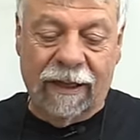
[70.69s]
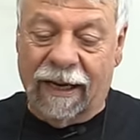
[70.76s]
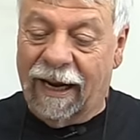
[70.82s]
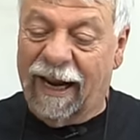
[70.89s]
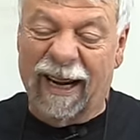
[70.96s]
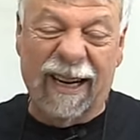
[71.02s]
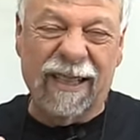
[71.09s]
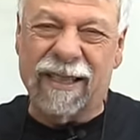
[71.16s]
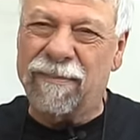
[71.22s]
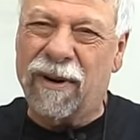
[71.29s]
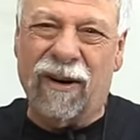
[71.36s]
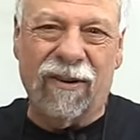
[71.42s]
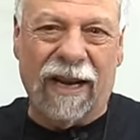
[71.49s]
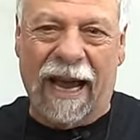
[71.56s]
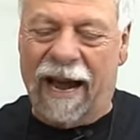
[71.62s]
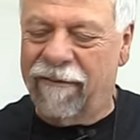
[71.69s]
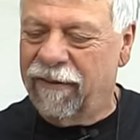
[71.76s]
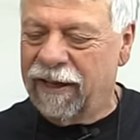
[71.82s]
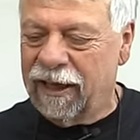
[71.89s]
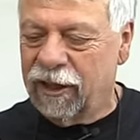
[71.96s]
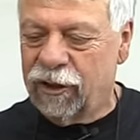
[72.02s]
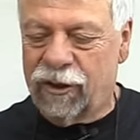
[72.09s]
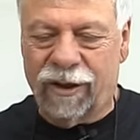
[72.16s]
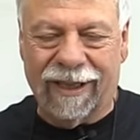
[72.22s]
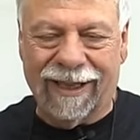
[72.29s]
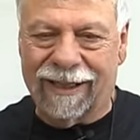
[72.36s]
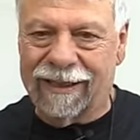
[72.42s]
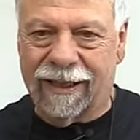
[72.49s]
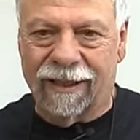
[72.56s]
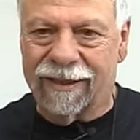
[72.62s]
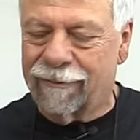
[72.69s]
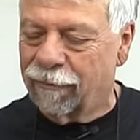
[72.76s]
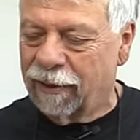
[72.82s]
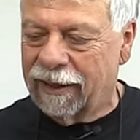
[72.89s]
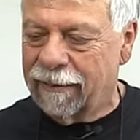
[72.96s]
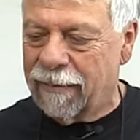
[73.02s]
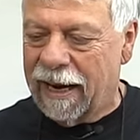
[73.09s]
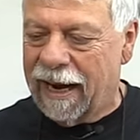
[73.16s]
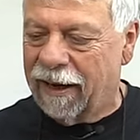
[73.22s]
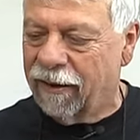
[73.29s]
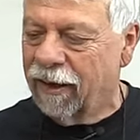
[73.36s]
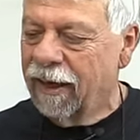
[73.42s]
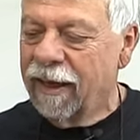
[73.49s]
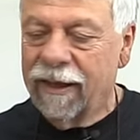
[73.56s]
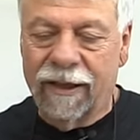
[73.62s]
Uh, it's about half an inch thick, doesn't really matter.